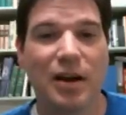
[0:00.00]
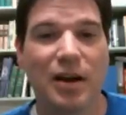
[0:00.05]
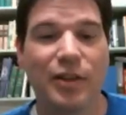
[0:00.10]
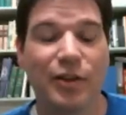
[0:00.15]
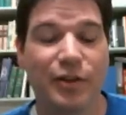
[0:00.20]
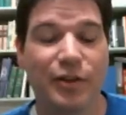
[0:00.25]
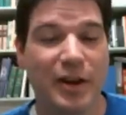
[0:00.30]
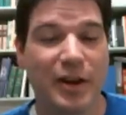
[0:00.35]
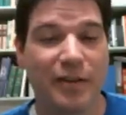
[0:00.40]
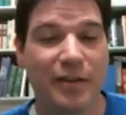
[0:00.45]

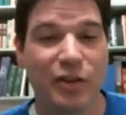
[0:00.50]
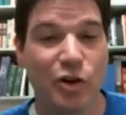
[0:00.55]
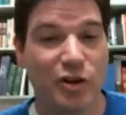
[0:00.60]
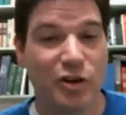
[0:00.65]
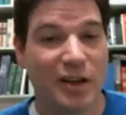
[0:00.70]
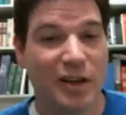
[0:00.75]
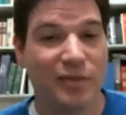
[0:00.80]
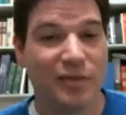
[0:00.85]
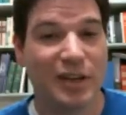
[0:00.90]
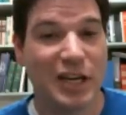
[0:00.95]
They're
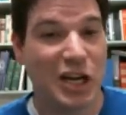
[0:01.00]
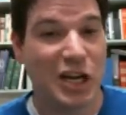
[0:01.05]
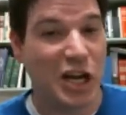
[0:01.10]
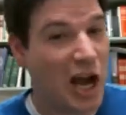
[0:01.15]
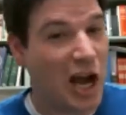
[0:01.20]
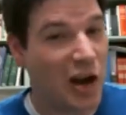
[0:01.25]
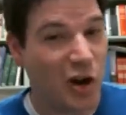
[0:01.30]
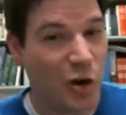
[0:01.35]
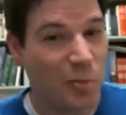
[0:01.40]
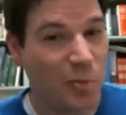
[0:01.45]
definitely
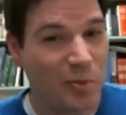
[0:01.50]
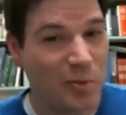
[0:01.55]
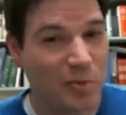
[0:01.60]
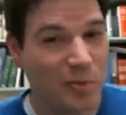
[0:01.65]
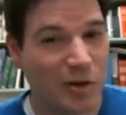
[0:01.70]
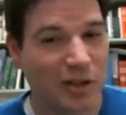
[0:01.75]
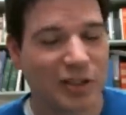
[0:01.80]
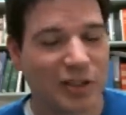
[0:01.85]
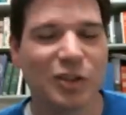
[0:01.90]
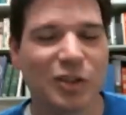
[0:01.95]
not open
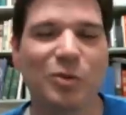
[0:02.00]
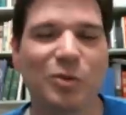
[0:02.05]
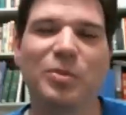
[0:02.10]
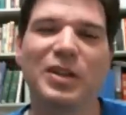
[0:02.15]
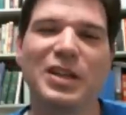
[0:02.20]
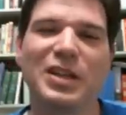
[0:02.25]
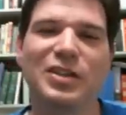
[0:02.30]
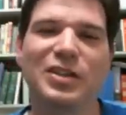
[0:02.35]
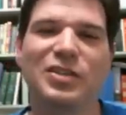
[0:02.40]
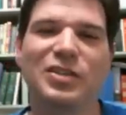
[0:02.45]
books, so
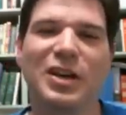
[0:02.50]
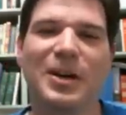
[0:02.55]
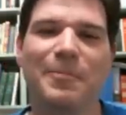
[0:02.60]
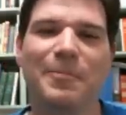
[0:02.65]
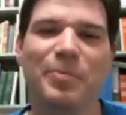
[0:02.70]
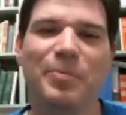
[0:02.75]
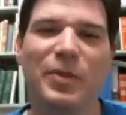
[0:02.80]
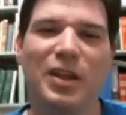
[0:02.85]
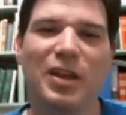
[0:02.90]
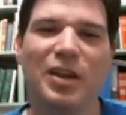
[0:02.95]
please,
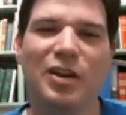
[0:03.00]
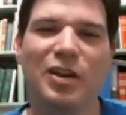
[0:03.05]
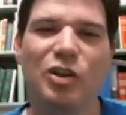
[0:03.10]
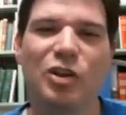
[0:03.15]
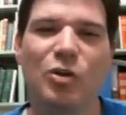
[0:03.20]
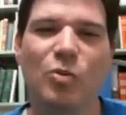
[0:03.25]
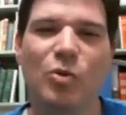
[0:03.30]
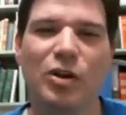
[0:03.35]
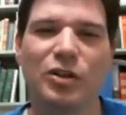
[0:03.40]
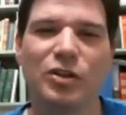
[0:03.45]

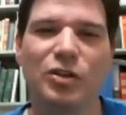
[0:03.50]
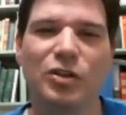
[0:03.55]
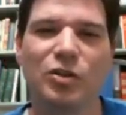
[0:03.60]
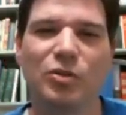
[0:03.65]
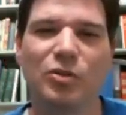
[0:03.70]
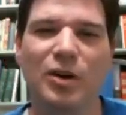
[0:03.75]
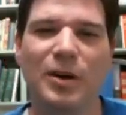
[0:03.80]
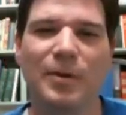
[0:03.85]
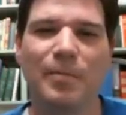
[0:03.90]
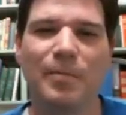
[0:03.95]
you want
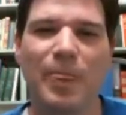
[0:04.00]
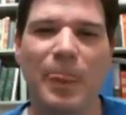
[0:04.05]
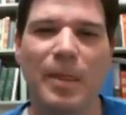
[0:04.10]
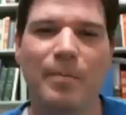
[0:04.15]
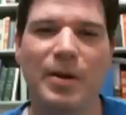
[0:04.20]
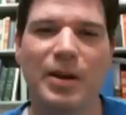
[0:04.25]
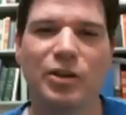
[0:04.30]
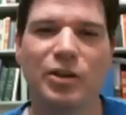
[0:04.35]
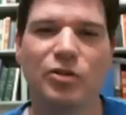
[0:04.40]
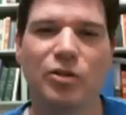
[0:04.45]
to
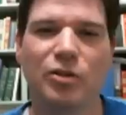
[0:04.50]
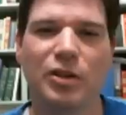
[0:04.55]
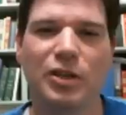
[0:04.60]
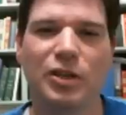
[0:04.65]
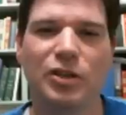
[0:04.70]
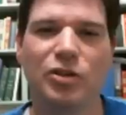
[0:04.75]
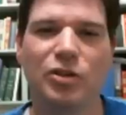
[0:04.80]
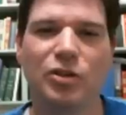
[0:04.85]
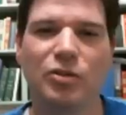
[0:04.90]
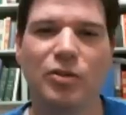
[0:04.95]
make sure
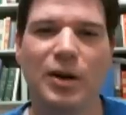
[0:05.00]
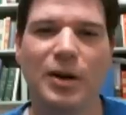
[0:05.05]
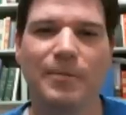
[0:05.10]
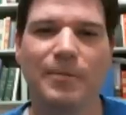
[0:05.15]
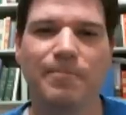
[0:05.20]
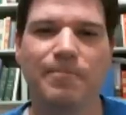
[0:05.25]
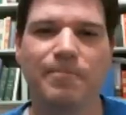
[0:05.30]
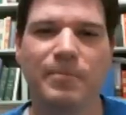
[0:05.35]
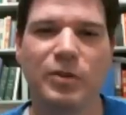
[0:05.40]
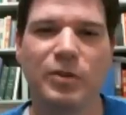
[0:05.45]
that you
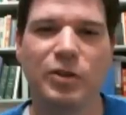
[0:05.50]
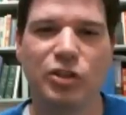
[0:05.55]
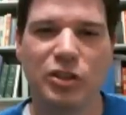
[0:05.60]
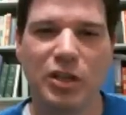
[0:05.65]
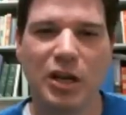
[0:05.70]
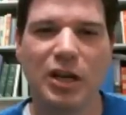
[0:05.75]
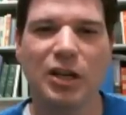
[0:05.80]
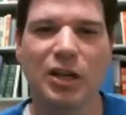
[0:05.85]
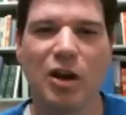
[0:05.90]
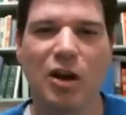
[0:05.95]

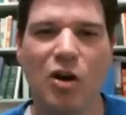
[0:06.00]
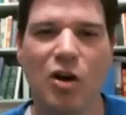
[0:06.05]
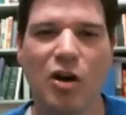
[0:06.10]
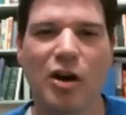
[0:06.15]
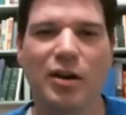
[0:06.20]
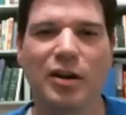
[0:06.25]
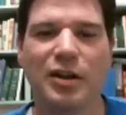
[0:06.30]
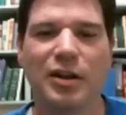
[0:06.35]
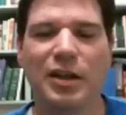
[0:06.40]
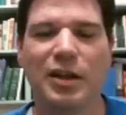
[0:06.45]
study
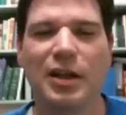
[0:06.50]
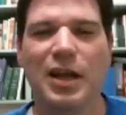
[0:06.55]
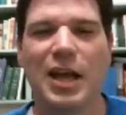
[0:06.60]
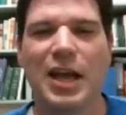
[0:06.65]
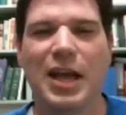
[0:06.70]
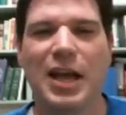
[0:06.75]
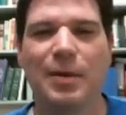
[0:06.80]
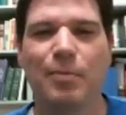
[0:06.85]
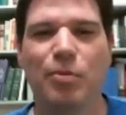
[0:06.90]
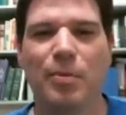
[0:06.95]
hard
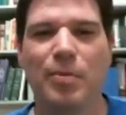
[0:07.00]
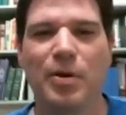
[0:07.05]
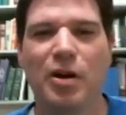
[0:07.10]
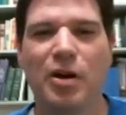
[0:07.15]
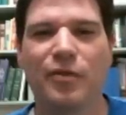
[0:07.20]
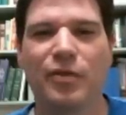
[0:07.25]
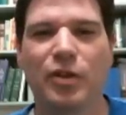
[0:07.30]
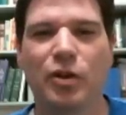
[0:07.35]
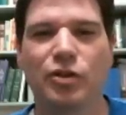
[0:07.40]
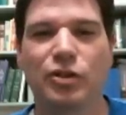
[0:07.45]
and
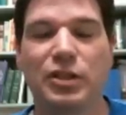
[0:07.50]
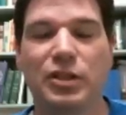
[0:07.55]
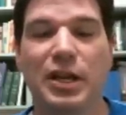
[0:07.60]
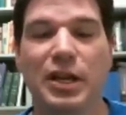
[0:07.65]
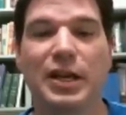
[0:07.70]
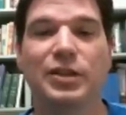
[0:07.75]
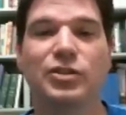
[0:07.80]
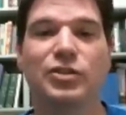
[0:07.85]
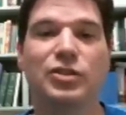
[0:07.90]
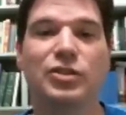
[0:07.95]
prepare for those
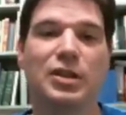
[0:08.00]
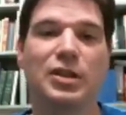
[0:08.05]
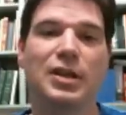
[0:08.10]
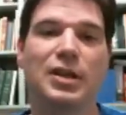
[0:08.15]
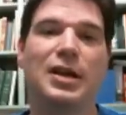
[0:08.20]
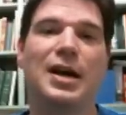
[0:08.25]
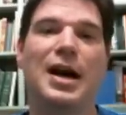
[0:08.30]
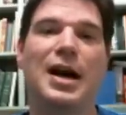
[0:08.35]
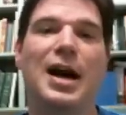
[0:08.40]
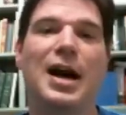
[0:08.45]
tests.
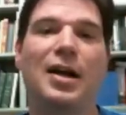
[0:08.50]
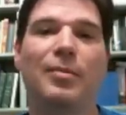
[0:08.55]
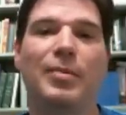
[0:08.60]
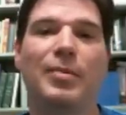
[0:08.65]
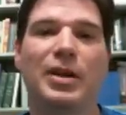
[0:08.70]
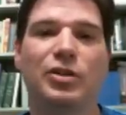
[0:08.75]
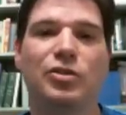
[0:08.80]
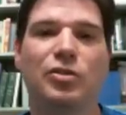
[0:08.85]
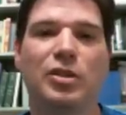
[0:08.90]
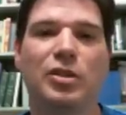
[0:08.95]
I'll
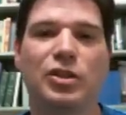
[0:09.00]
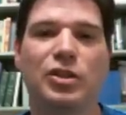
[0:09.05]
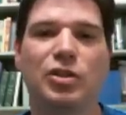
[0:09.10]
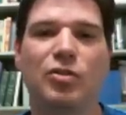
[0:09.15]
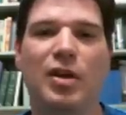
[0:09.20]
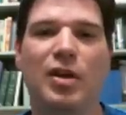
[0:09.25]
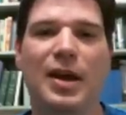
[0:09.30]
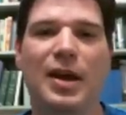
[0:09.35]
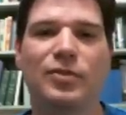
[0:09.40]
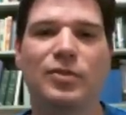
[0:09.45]
make sure that
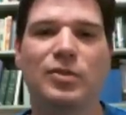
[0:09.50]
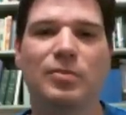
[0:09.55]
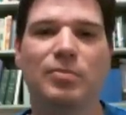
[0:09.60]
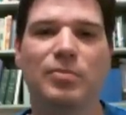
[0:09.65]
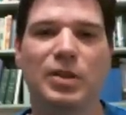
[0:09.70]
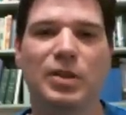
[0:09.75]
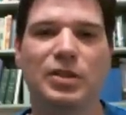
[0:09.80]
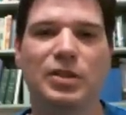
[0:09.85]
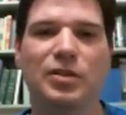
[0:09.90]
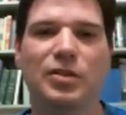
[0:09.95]
you have some
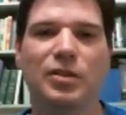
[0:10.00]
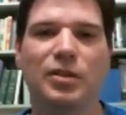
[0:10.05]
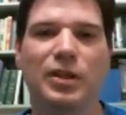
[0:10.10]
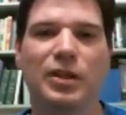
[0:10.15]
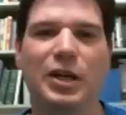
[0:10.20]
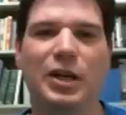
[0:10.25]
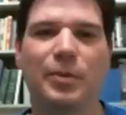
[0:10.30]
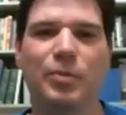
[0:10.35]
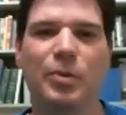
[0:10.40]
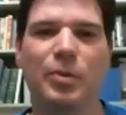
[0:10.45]
material
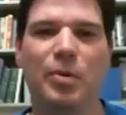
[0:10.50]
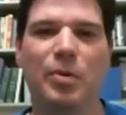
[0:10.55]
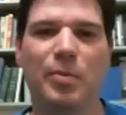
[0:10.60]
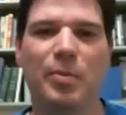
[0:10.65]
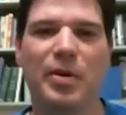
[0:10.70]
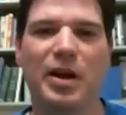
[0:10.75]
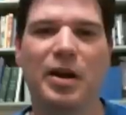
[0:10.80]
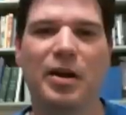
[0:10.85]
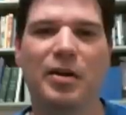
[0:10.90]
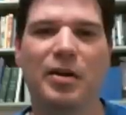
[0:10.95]
to help you
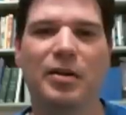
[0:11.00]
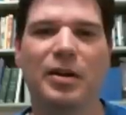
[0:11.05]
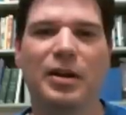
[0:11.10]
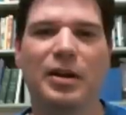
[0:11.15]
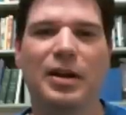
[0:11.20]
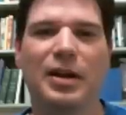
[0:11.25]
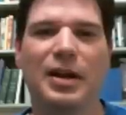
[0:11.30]
prepare.